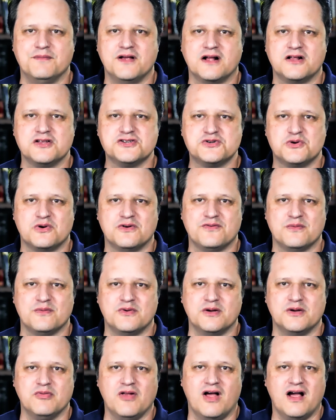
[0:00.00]
I'm Douglas Horn from
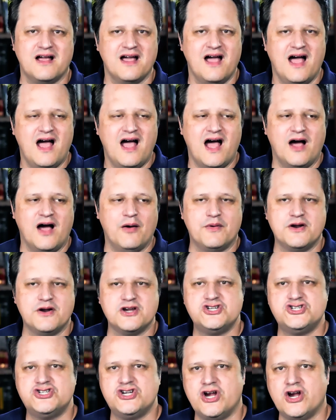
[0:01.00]
GoodBlock. I want to
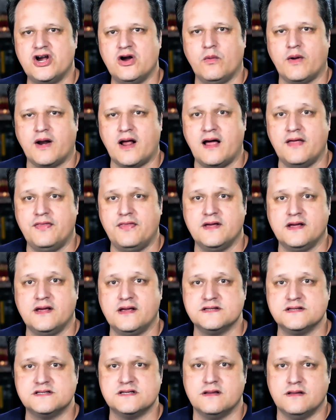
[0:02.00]
share what I think
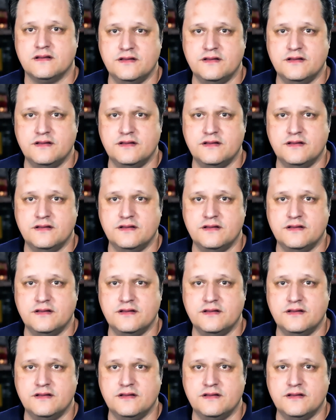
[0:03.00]
is